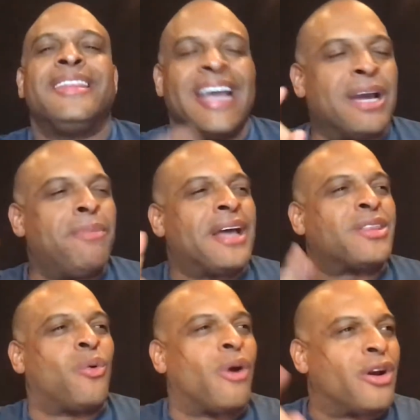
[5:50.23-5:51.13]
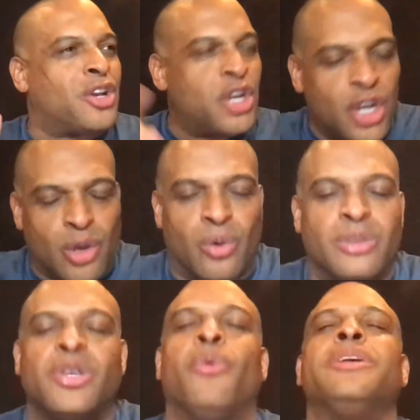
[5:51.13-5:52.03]
Think about the word new.
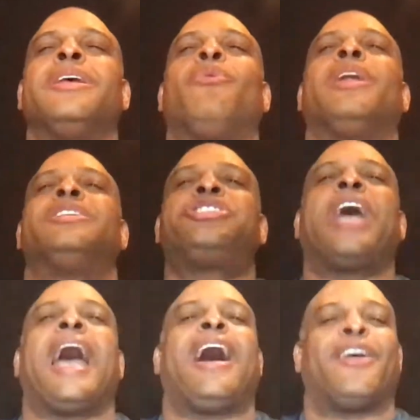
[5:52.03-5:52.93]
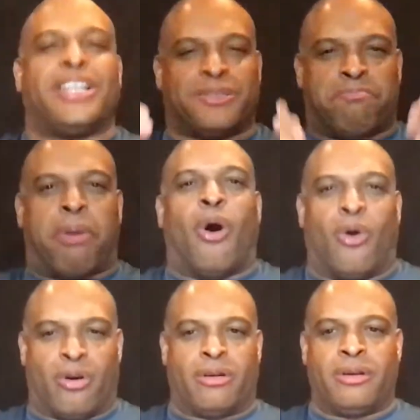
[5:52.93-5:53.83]
So when a child is
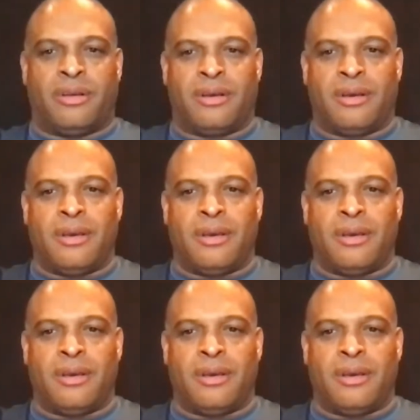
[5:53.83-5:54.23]
born,